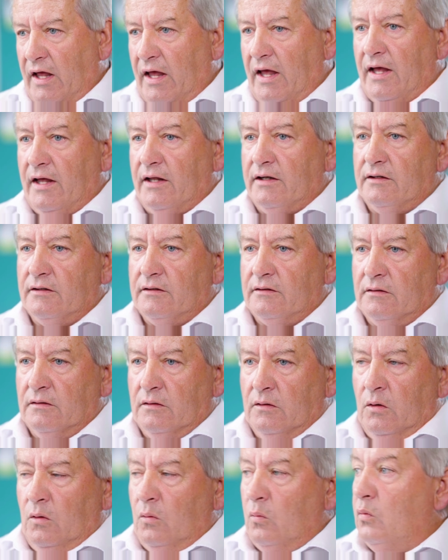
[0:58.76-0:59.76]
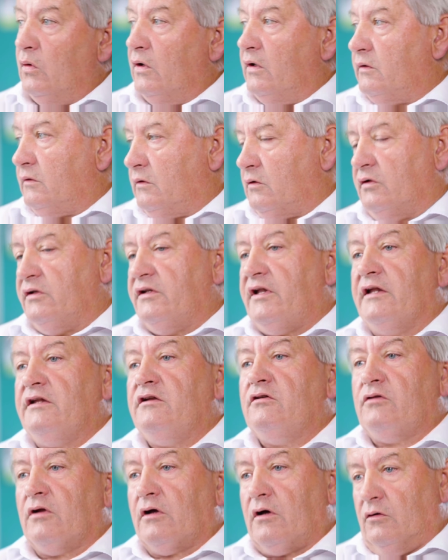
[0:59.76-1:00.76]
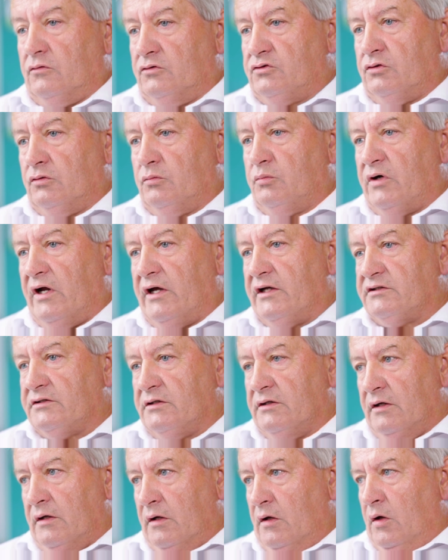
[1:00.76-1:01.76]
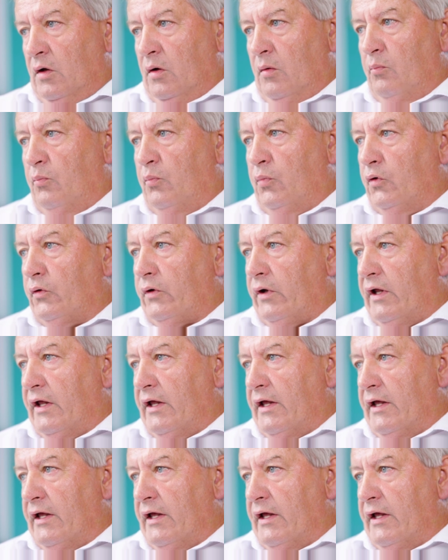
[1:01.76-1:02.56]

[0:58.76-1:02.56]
and will continue to go through Pres, but